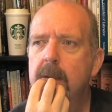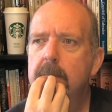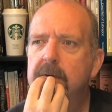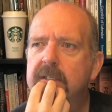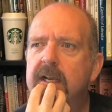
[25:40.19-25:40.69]

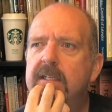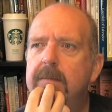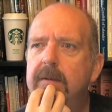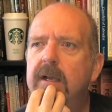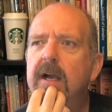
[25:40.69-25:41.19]
precisely
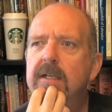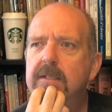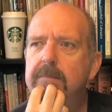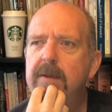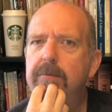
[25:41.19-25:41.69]
because
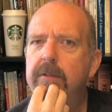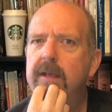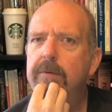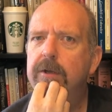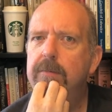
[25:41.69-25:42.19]
the people that
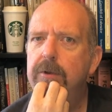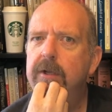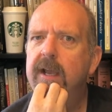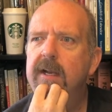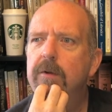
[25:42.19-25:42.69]
they were
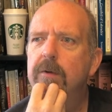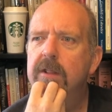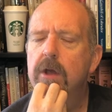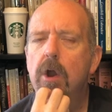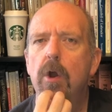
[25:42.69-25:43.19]
communicating
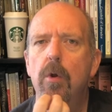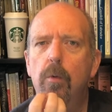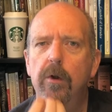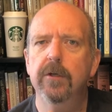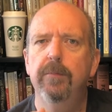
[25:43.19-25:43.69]
with
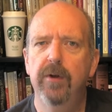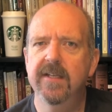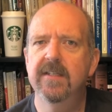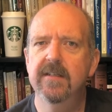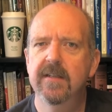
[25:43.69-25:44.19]
weren't
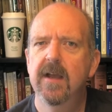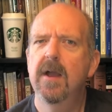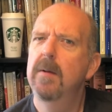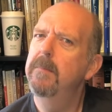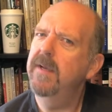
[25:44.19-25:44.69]
present
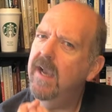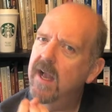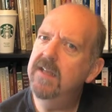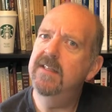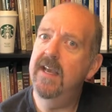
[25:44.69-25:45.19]

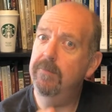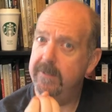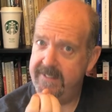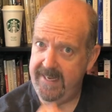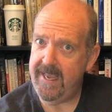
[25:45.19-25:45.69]
because they were
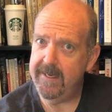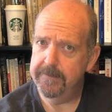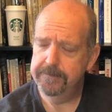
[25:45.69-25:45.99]
dead.